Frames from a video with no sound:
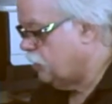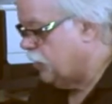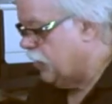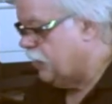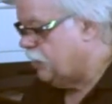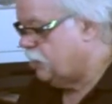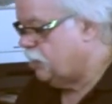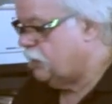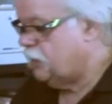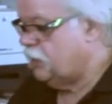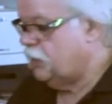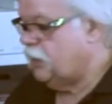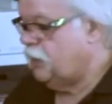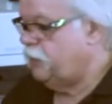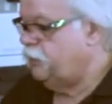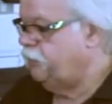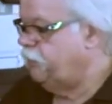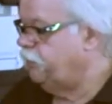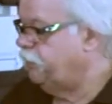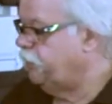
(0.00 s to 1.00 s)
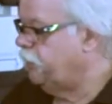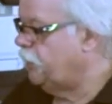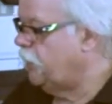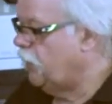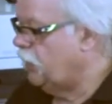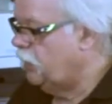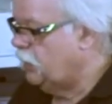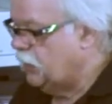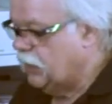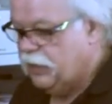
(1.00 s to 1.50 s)
that's
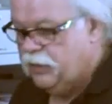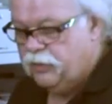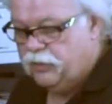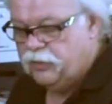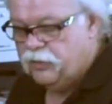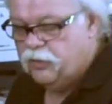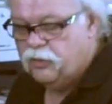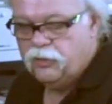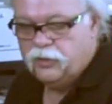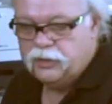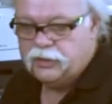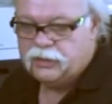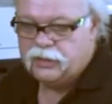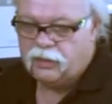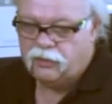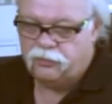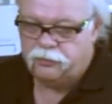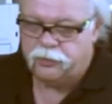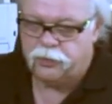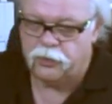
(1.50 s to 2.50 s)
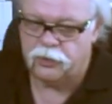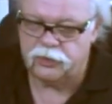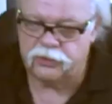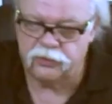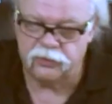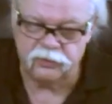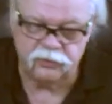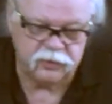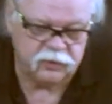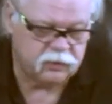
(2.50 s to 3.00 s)
how to do a
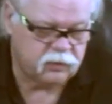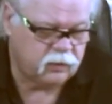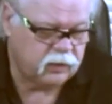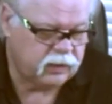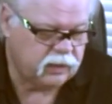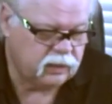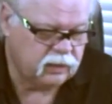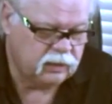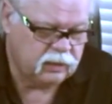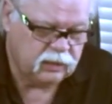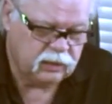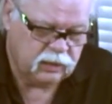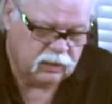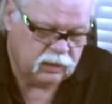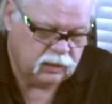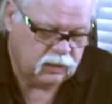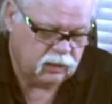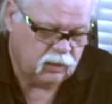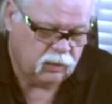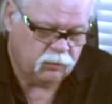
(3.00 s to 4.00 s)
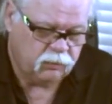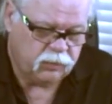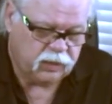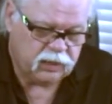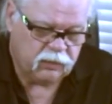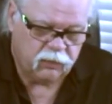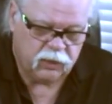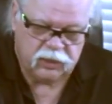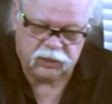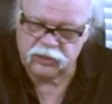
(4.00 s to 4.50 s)
self-portrait real quick. But
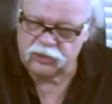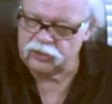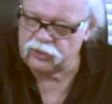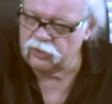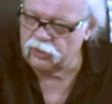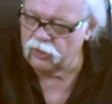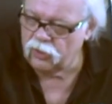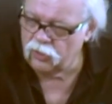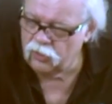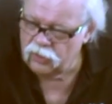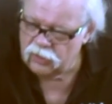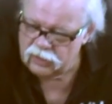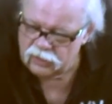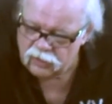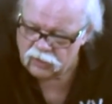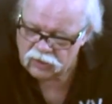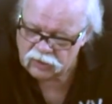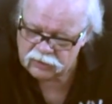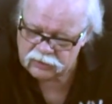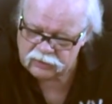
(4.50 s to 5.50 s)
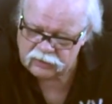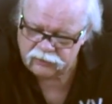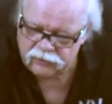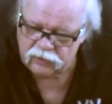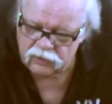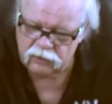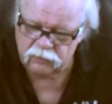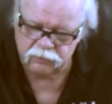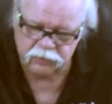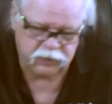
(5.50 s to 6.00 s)
I want to show all the
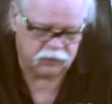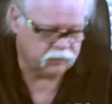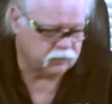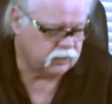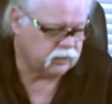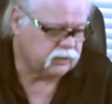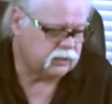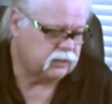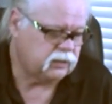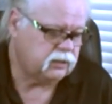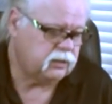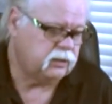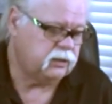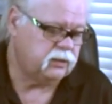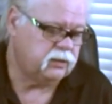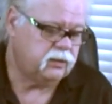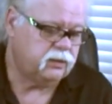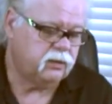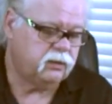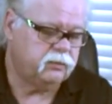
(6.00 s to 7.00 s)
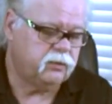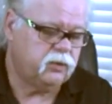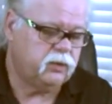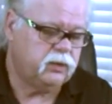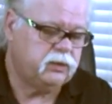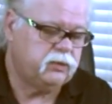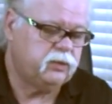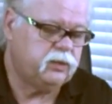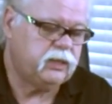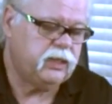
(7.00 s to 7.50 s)
different components. So I'm
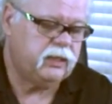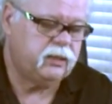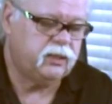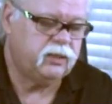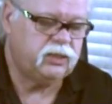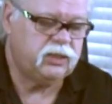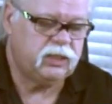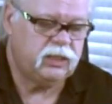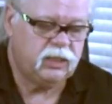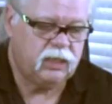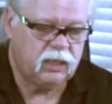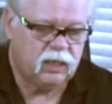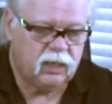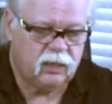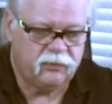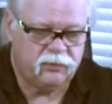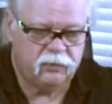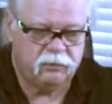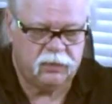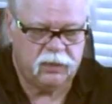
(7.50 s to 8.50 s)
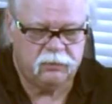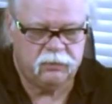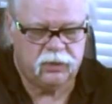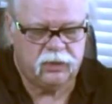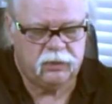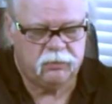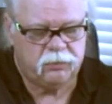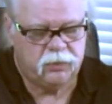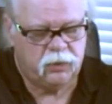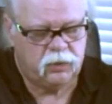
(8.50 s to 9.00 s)
going to take the Genie off. Remember,
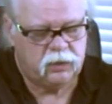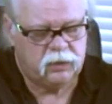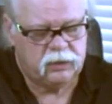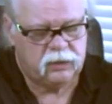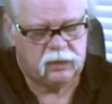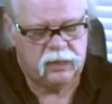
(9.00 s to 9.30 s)
you pull the